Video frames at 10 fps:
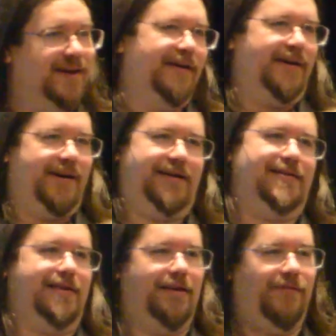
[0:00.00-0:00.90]
is
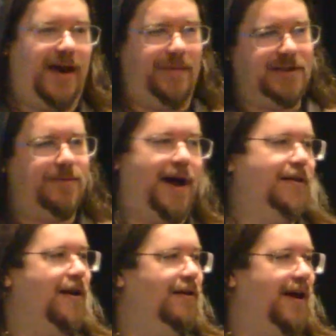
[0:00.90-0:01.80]
the famous
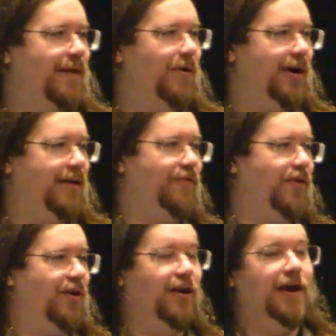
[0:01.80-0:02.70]
Python library
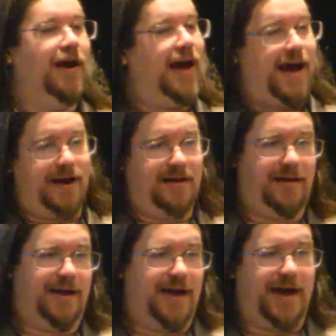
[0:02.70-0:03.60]
for
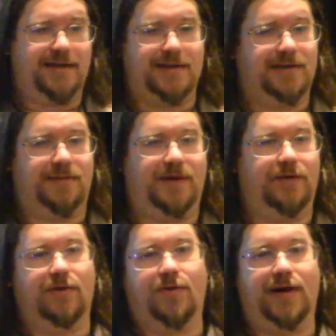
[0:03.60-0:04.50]
handling HTTP
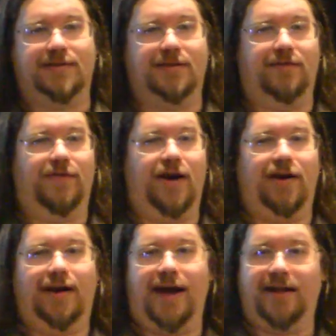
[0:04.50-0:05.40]
requests in a
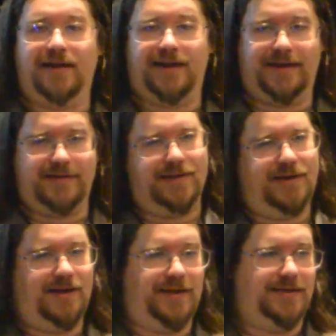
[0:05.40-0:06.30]
very elegant
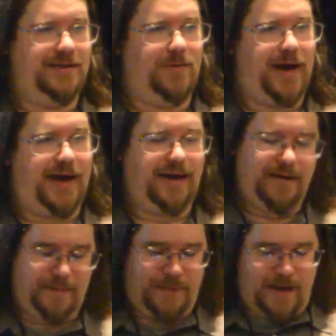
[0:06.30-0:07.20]
and easy way.
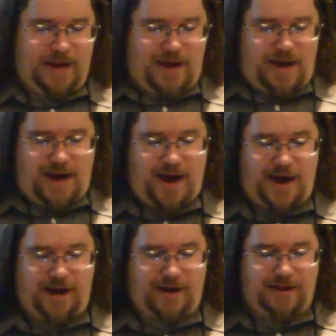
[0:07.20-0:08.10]

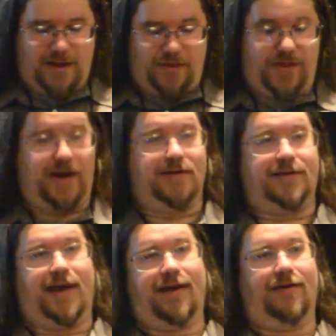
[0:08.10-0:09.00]
There's
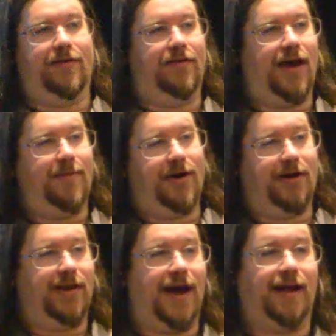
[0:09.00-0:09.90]
a library
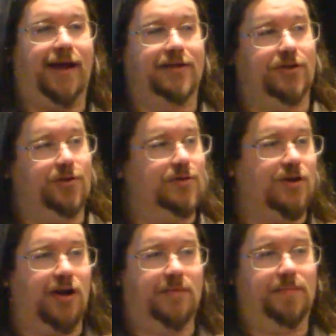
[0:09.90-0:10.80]
that I like to use
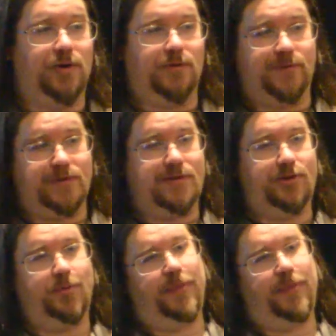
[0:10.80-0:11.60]
called Beautiful Soup,